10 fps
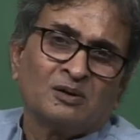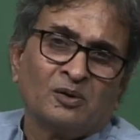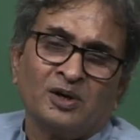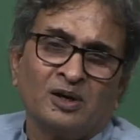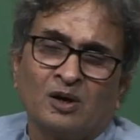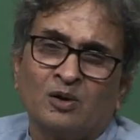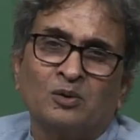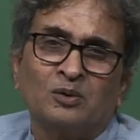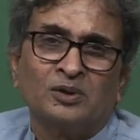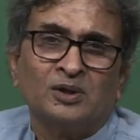chlorine cannot
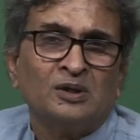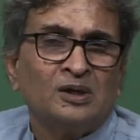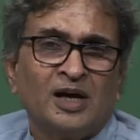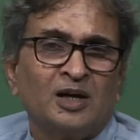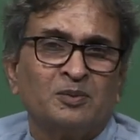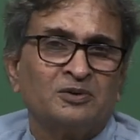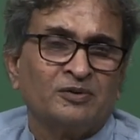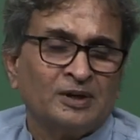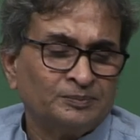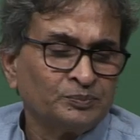go to the
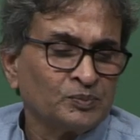atmosphere